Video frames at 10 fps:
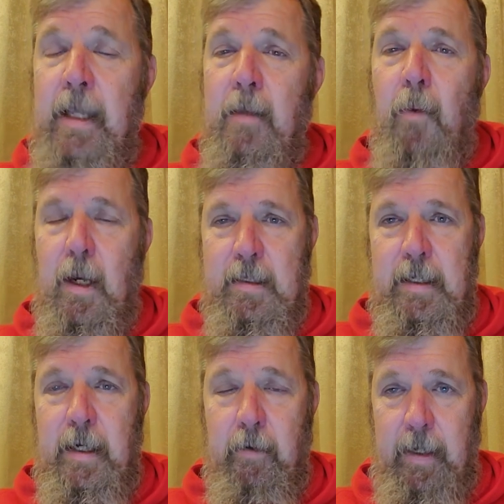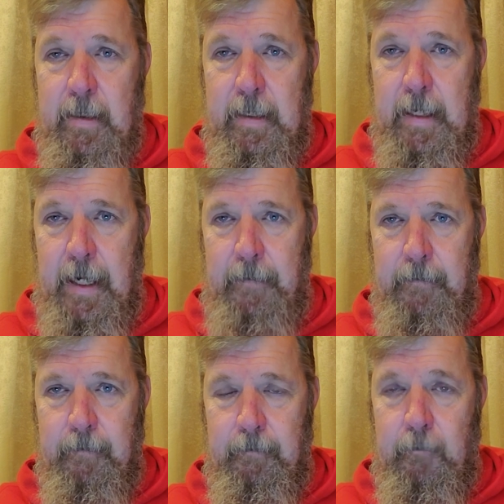in the Boston area today
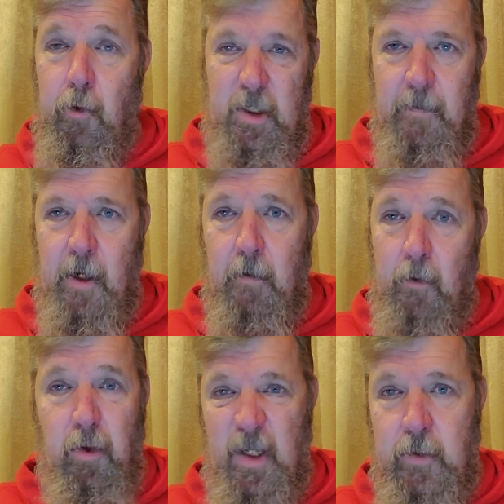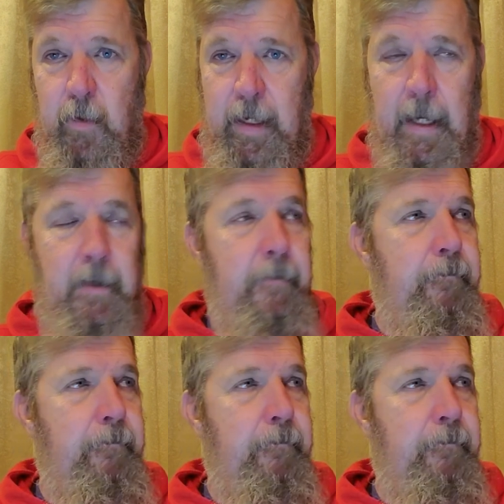or tomorrow or this weekend.